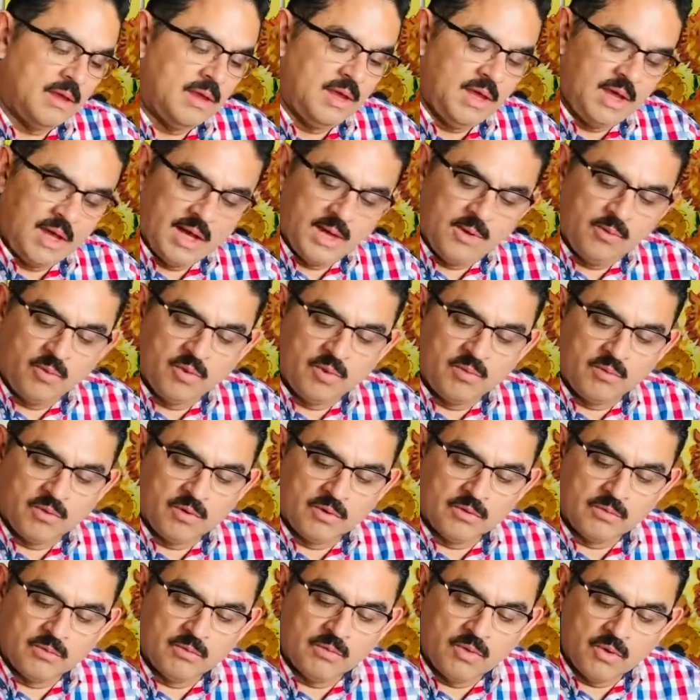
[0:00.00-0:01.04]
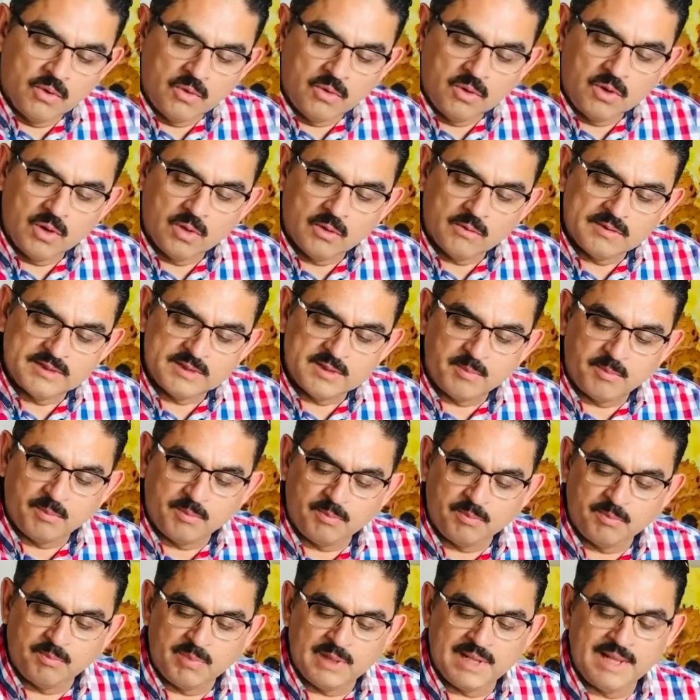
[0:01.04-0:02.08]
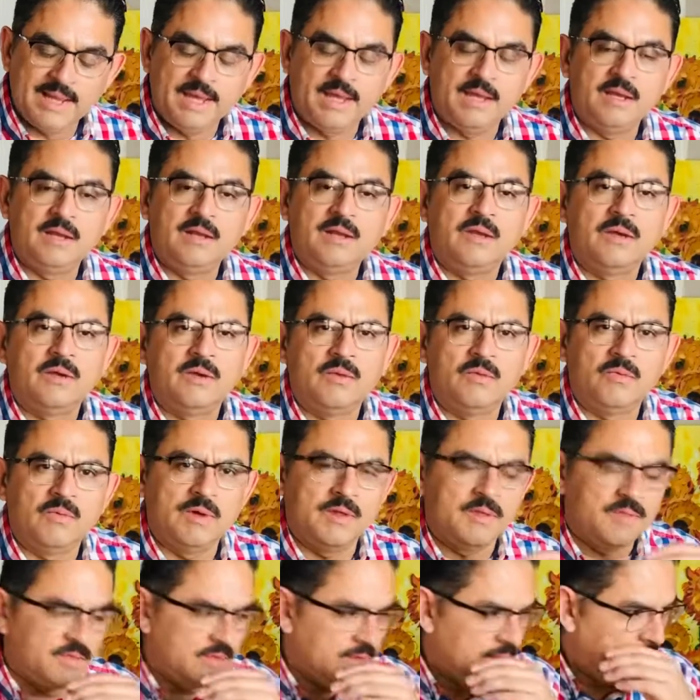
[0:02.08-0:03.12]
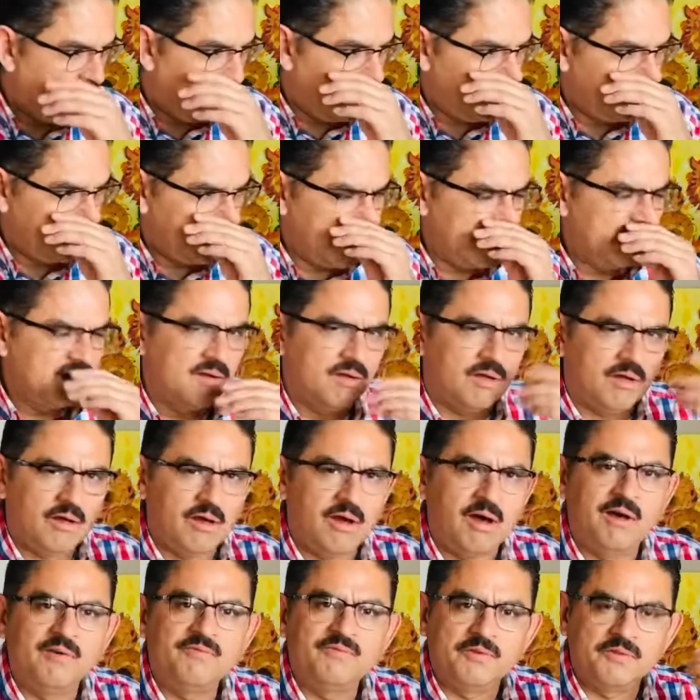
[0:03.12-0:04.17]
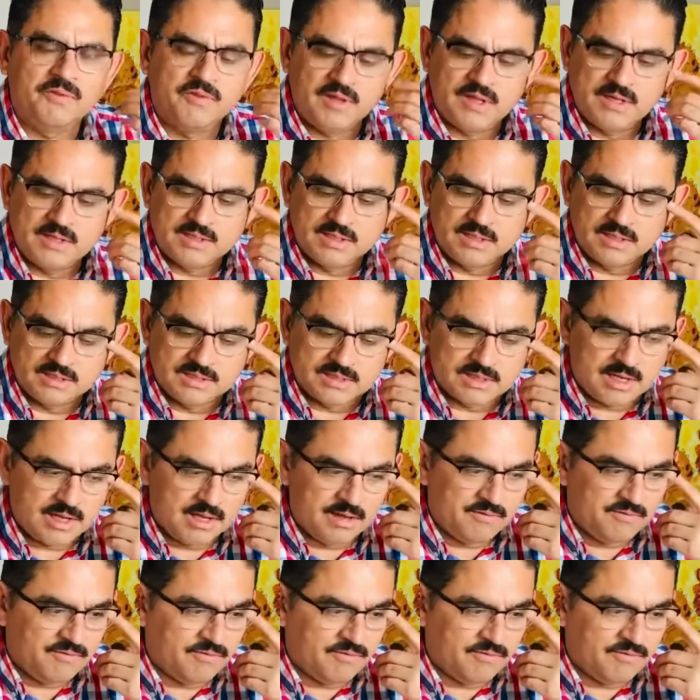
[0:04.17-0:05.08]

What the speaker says: Edward Munch was plagued with a lot of awful things in his life.